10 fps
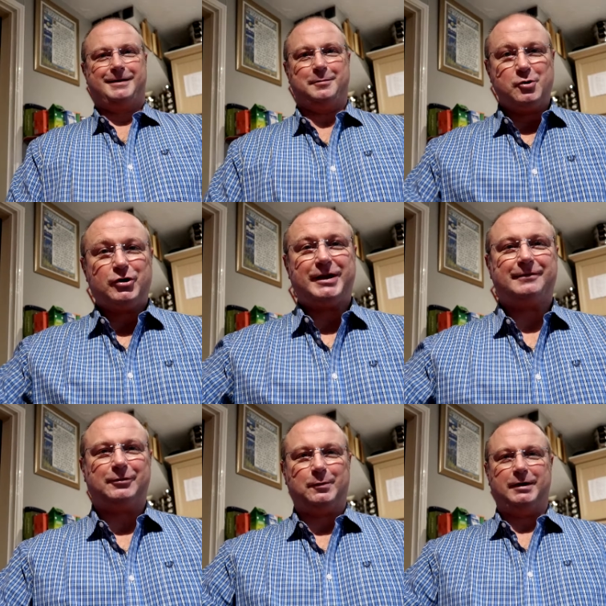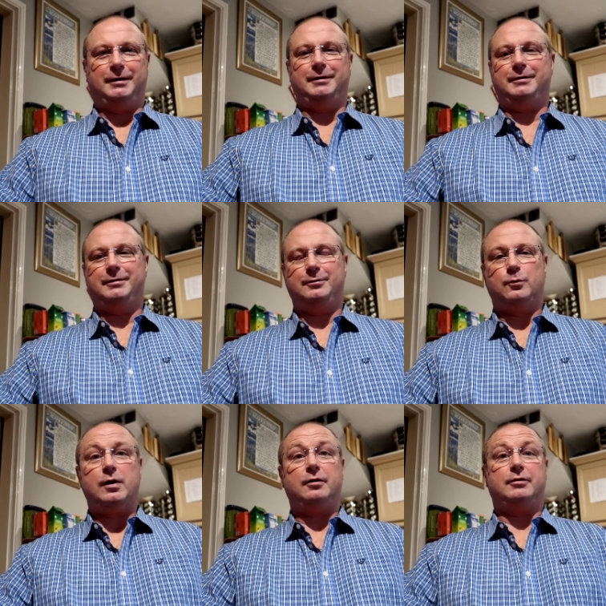Good morning everyone,
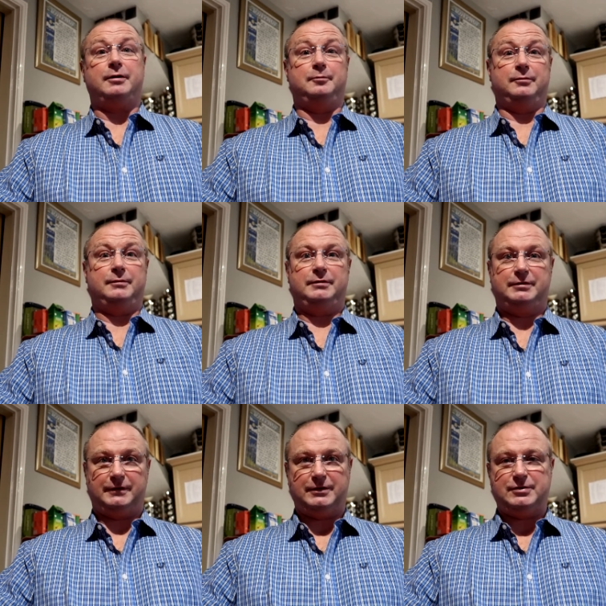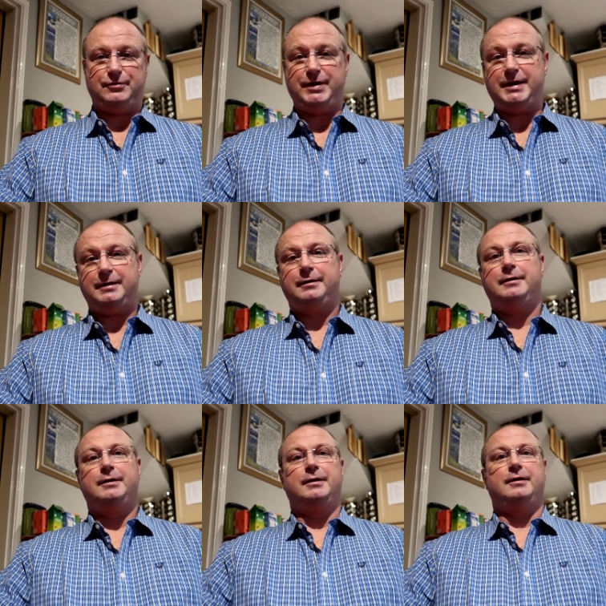welcome to the new year
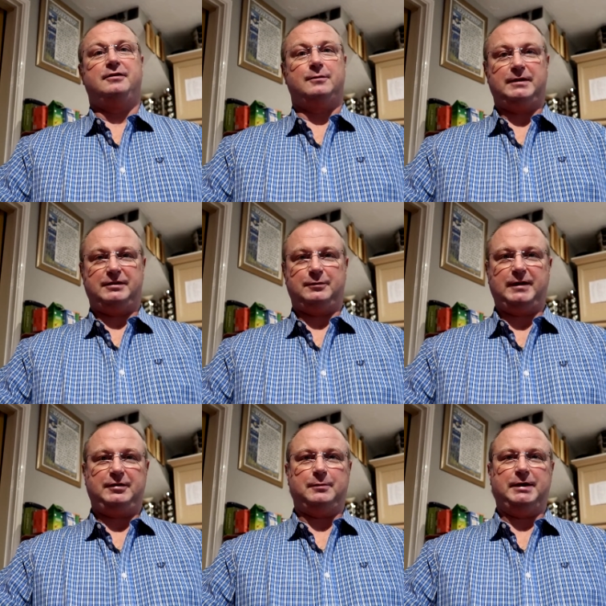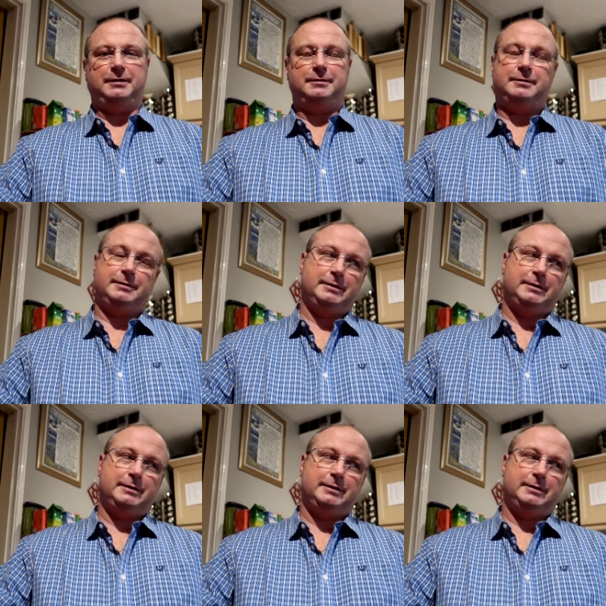2021.